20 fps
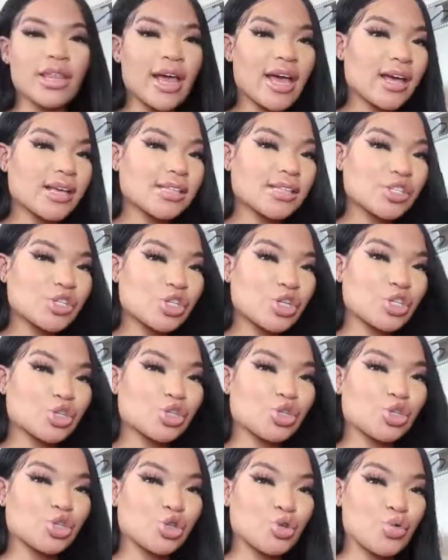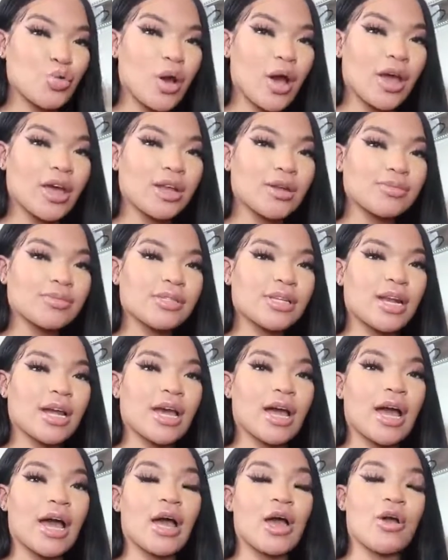last two items that
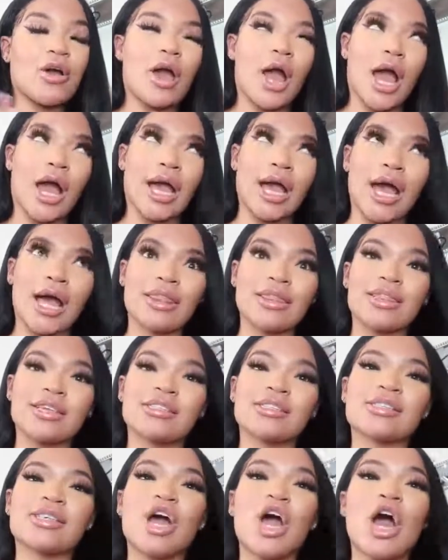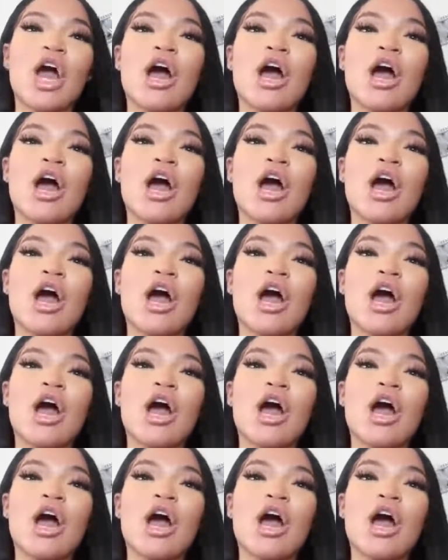i got i got this